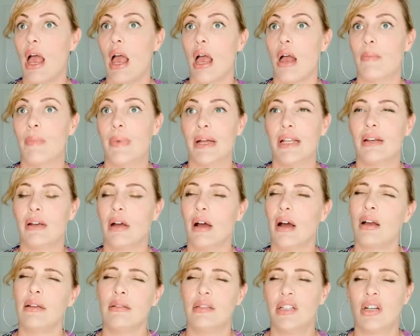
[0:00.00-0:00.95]
But,
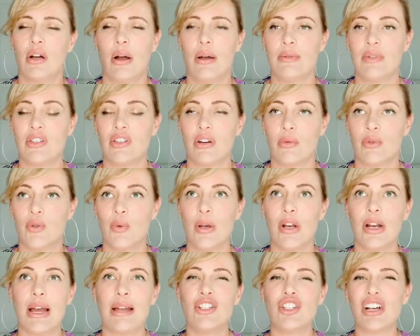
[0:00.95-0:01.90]
uh, you know, I thought it was
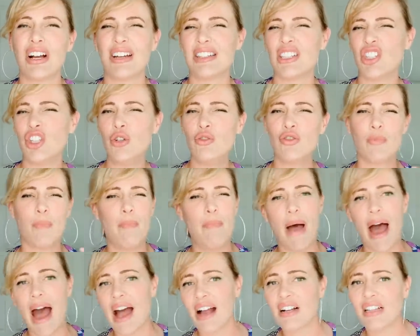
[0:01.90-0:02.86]
weird. And she got this huge
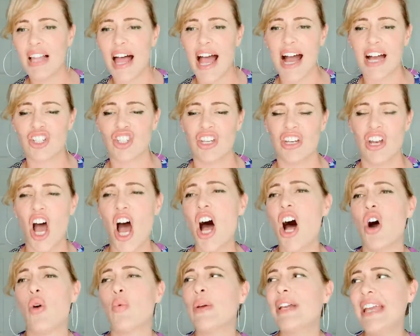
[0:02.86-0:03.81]
backlash and,
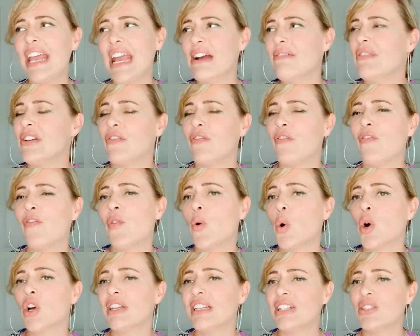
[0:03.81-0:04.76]
oh, we can't even
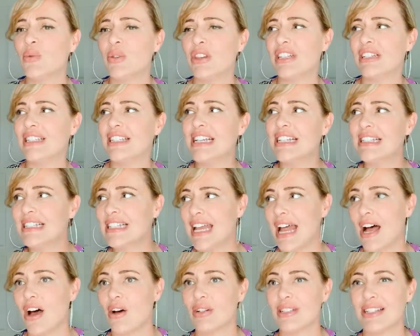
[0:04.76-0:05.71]
afford these with the
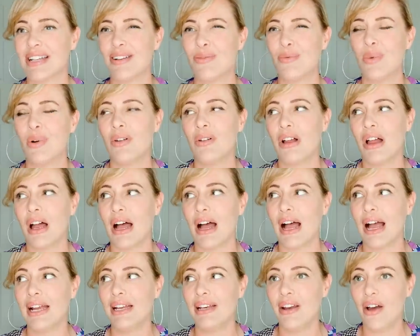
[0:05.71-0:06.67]
discount. It's like, well,
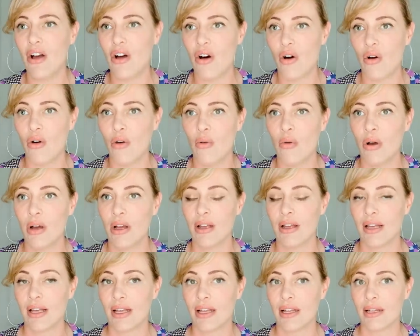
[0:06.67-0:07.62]
I know.
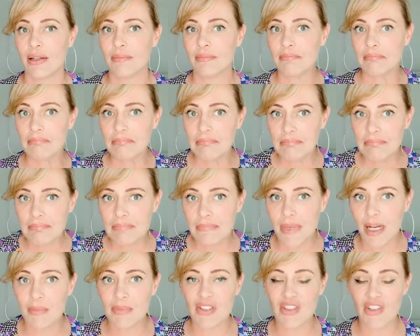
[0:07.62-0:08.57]

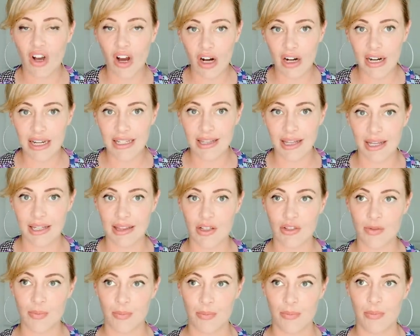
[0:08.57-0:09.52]
I'm sorry. Like, there's